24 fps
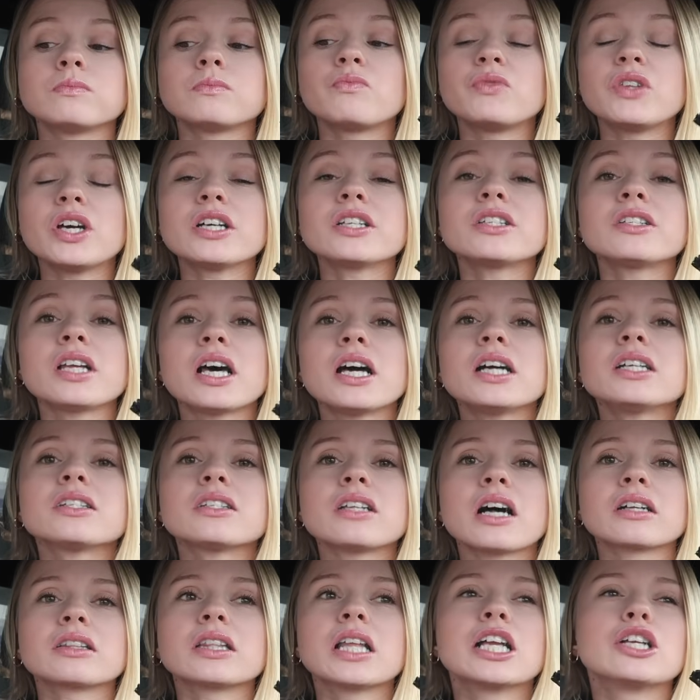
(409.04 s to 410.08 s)
This tastes
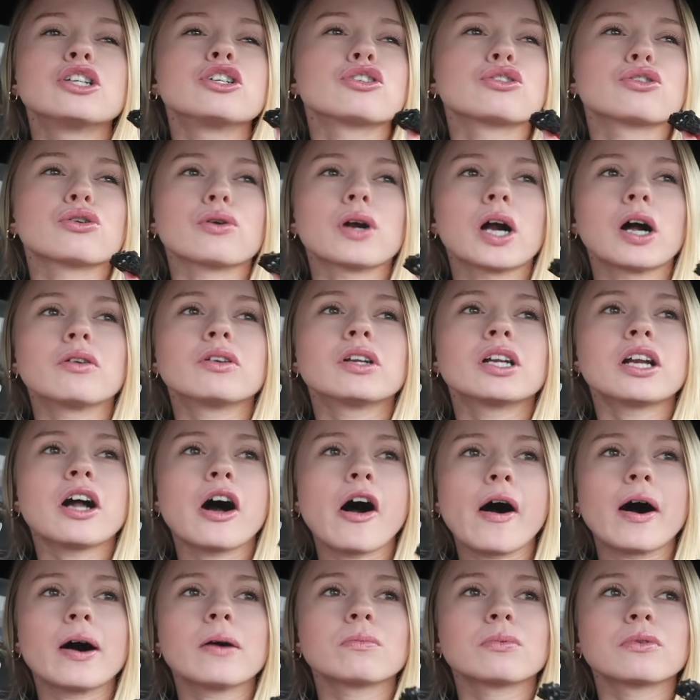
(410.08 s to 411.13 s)
like they just grounded
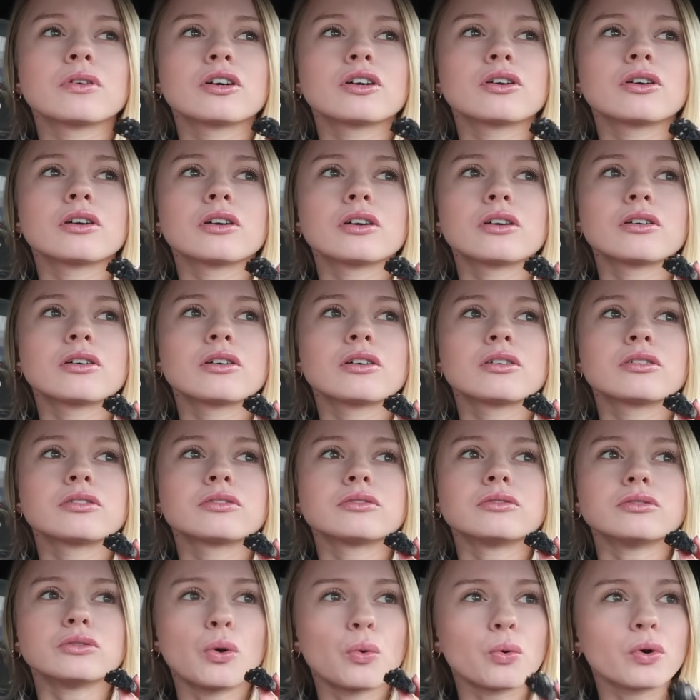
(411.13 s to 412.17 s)
up
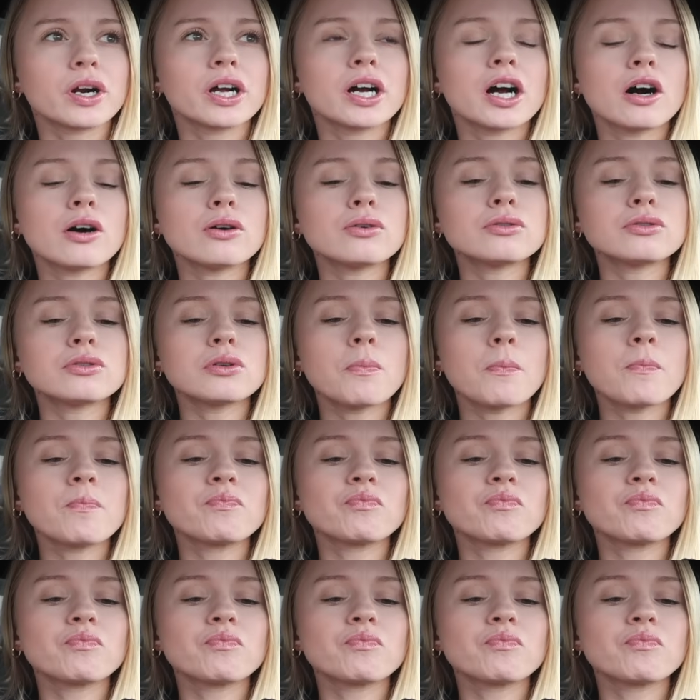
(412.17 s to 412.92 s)
Oreos